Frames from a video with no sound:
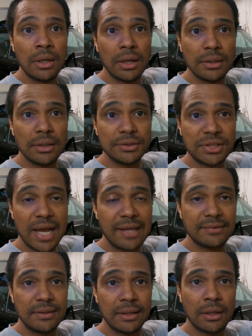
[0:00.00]
a
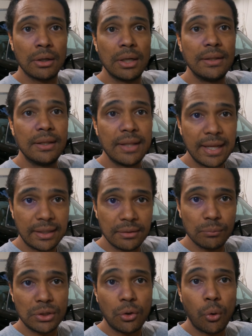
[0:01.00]
chassis there, and then they can
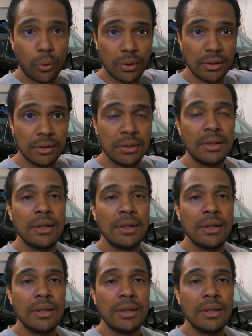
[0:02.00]
record it